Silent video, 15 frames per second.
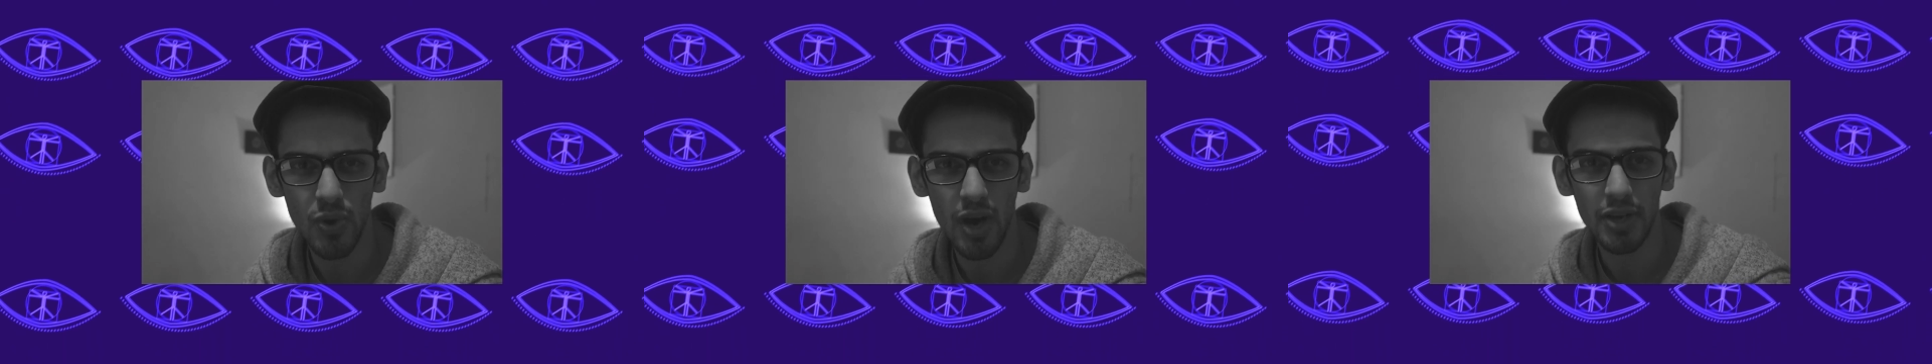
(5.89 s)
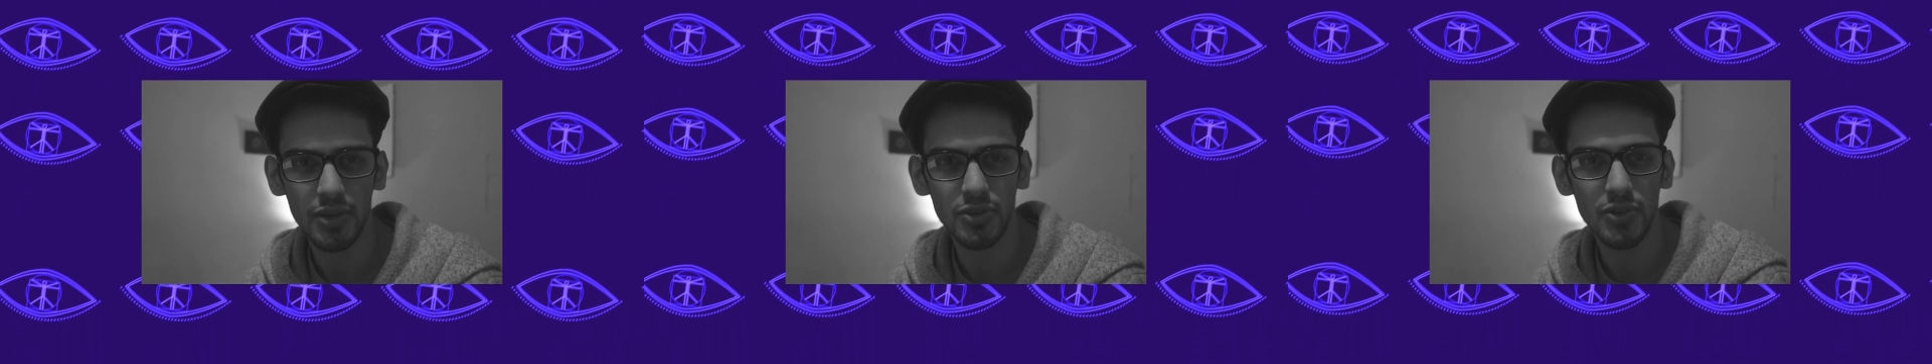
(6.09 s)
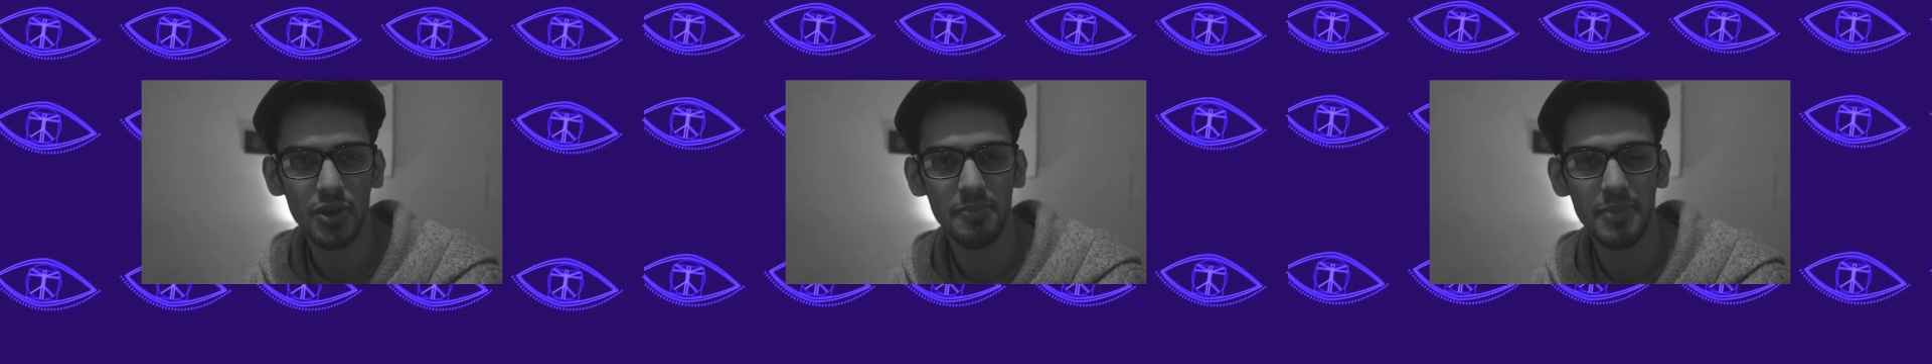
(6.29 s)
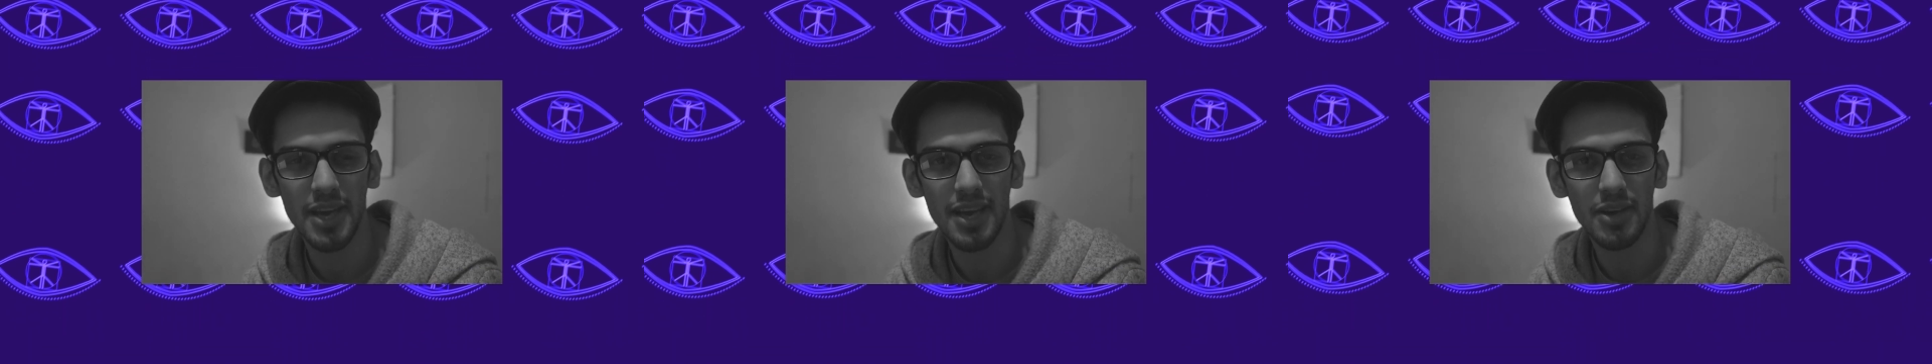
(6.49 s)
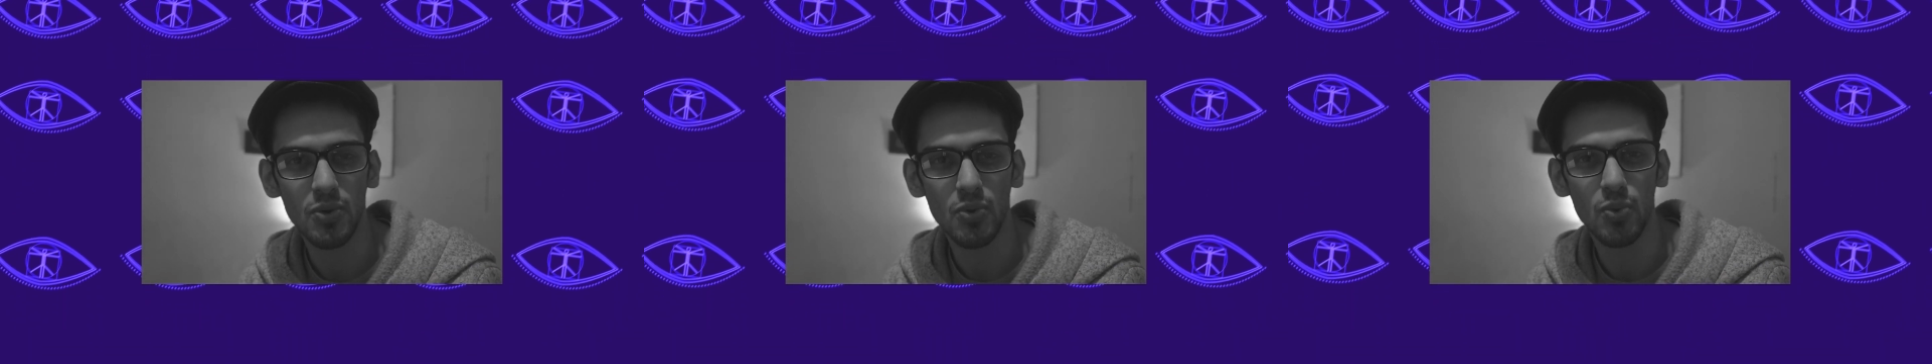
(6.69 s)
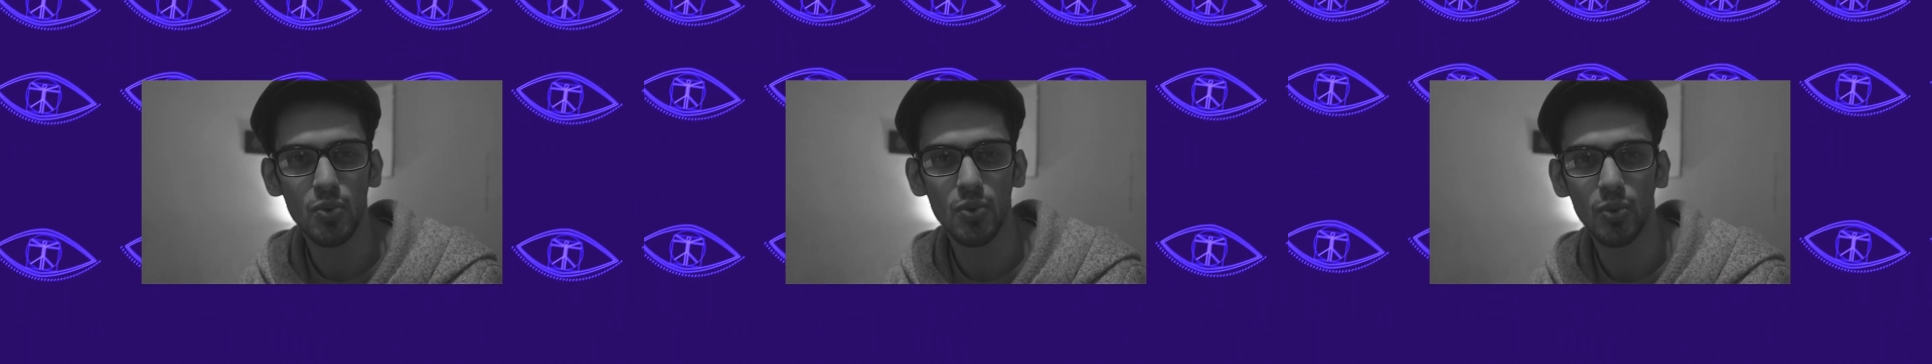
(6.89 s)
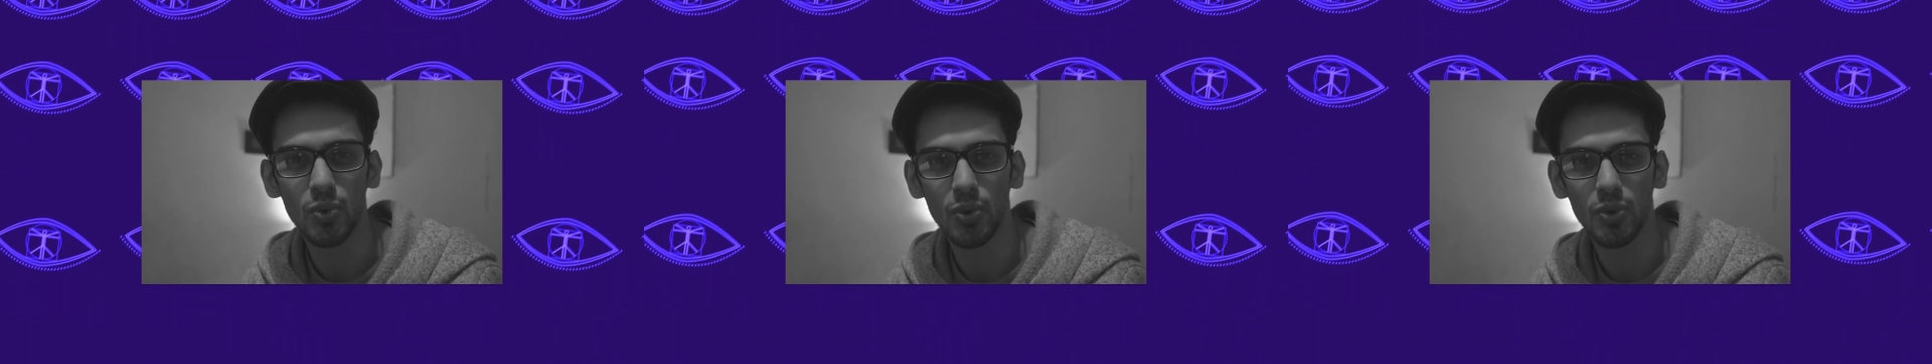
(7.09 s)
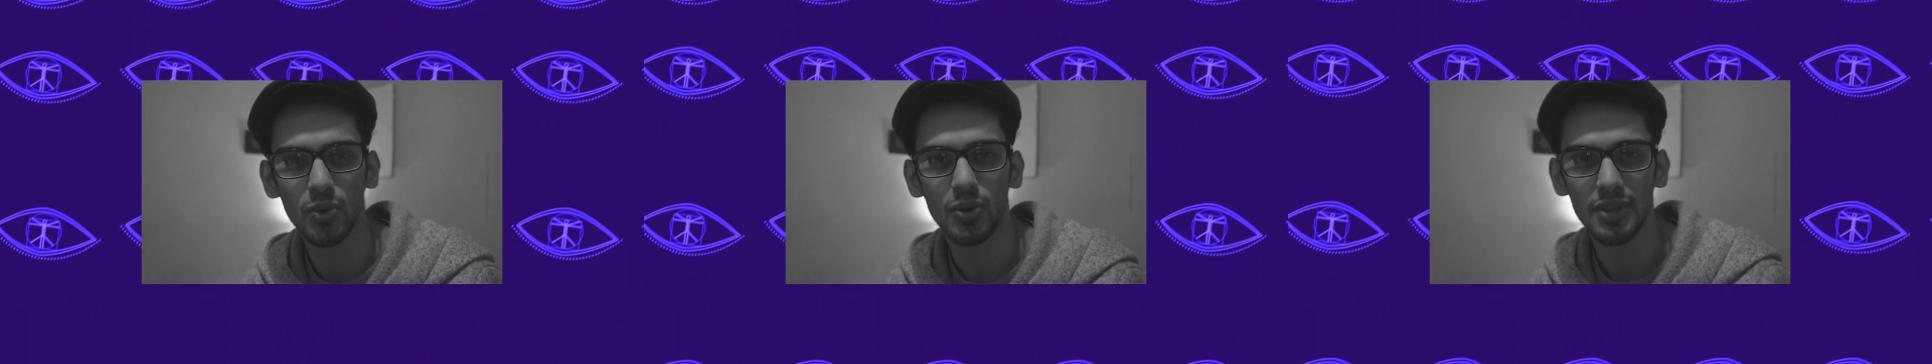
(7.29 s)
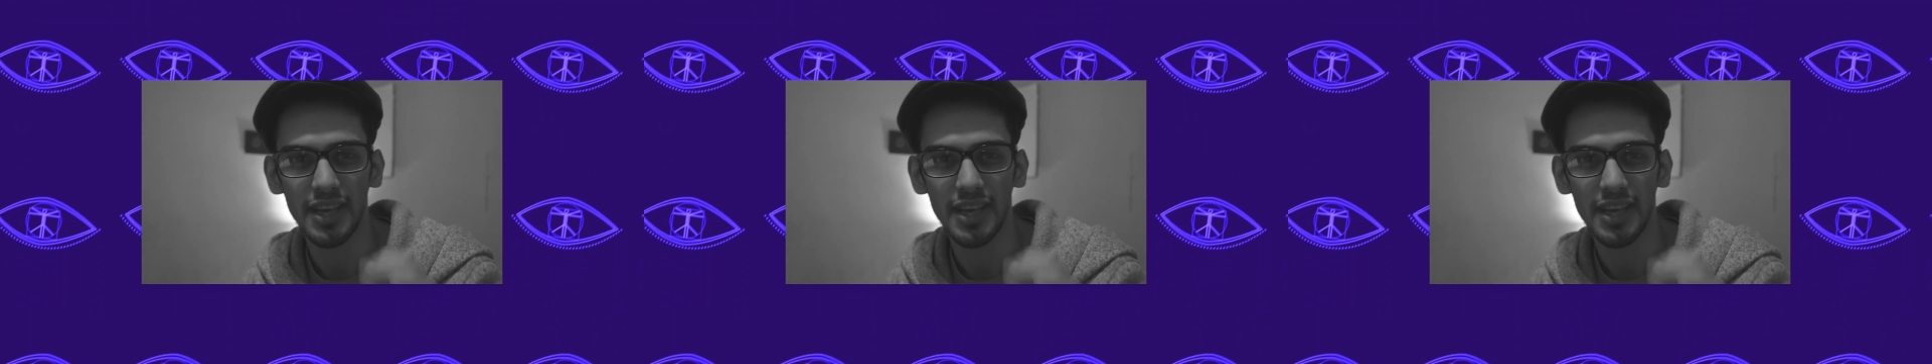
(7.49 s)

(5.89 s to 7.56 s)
how you can make a cool